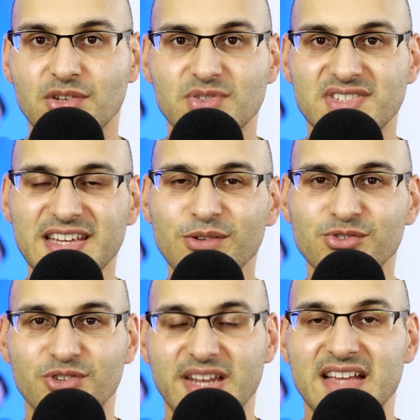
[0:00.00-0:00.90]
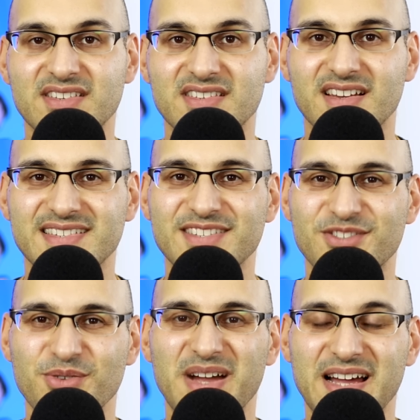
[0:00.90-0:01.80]
so single joint exercises
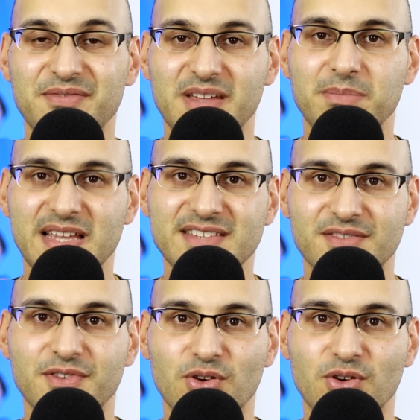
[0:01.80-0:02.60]
do have their place, of